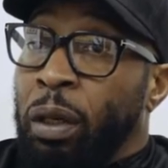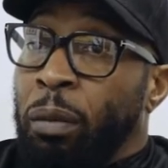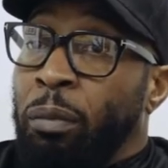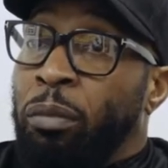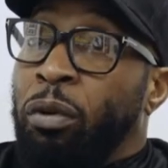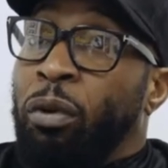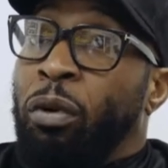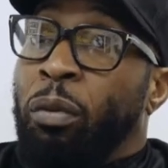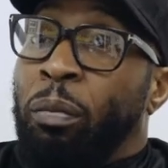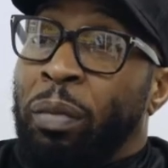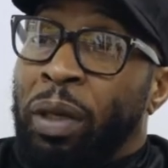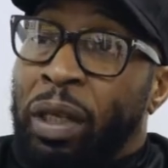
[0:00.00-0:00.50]

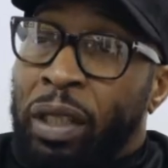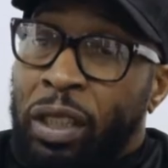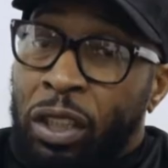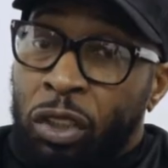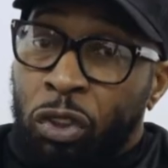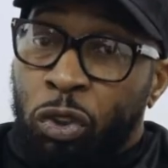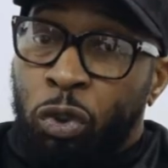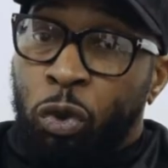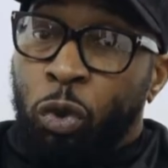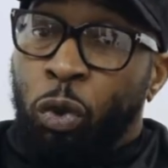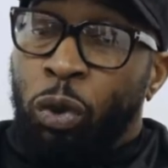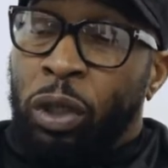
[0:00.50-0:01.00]
but making
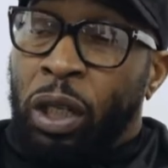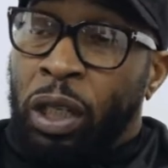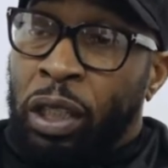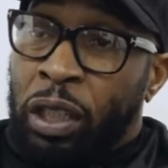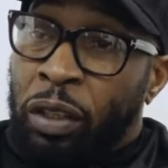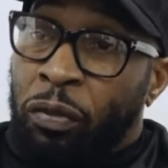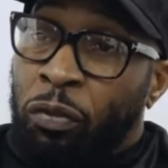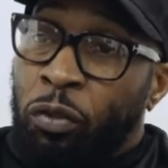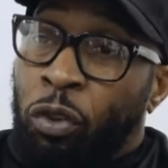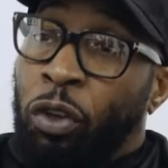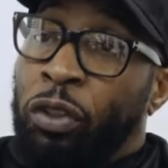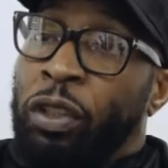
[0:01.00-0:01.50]
sure that
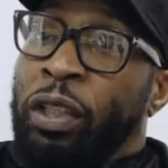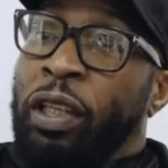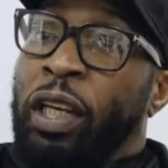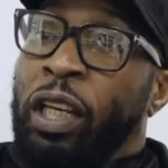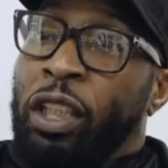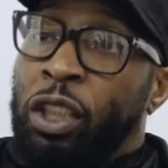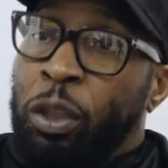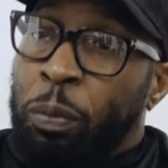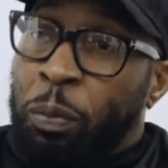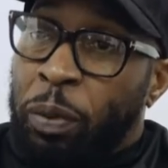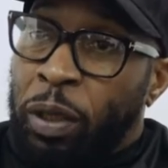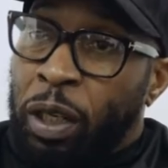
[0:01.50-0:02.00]
they've got the
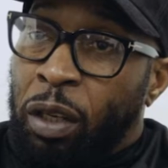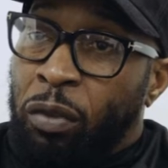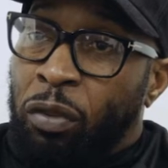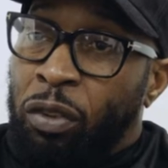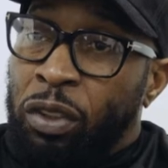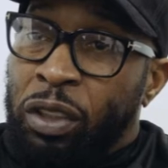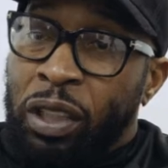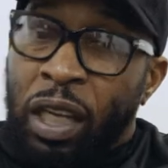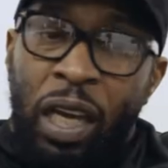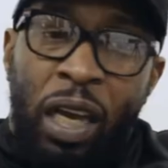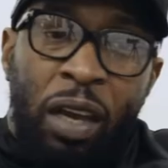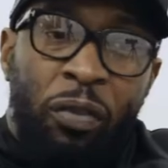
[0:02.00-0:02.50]

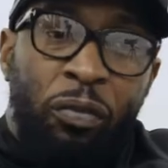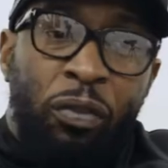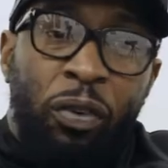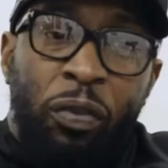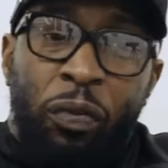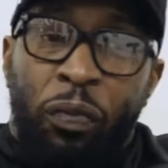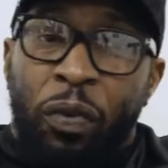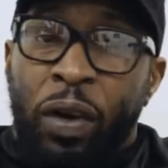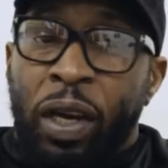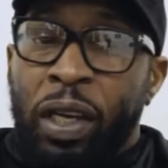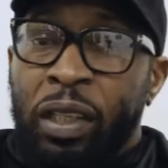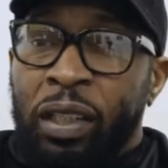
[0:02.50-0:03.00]
experience, that every
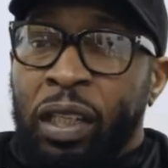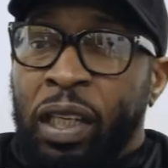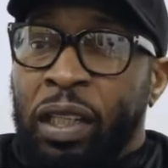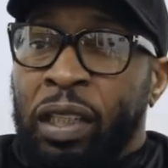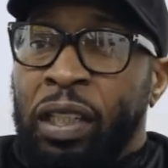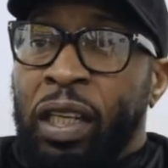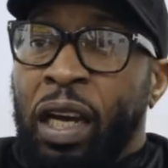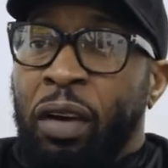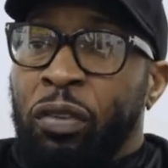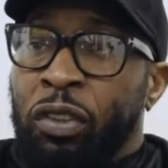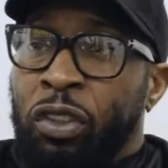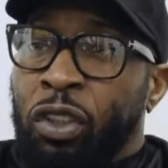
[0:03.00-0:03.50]
fight that they
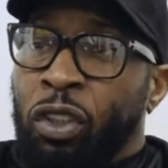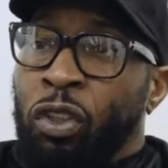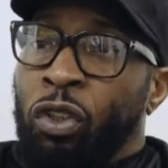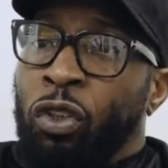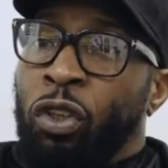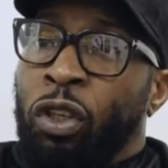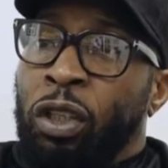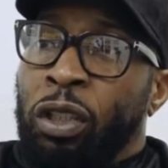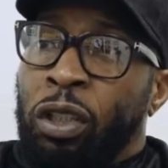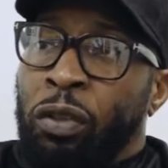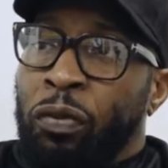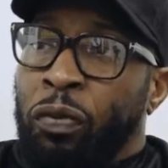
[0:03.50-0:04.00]
have is a
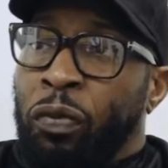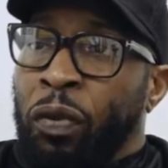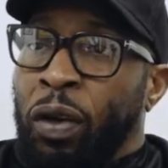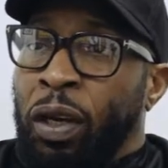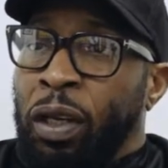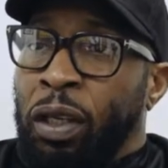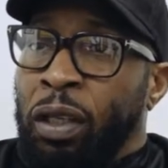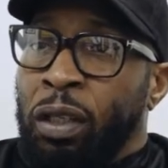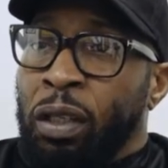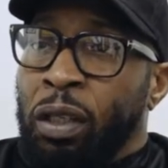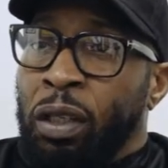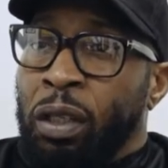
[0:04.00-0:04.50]
learning
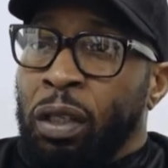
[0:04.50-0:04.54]
fight.